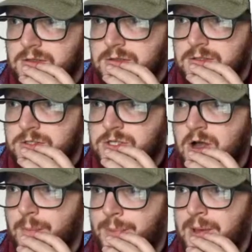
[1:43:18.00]
There's a
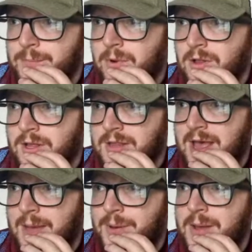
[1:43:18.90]
shot. Pinball in
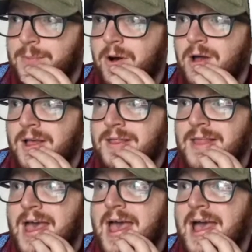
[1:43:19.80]
there. Pinball in
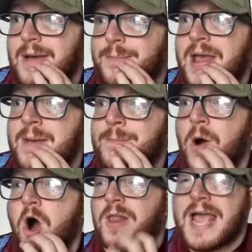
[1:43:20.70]
there.
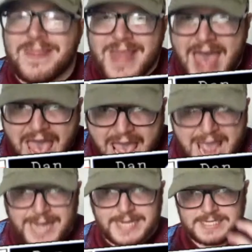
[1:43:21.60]
Pinball in there!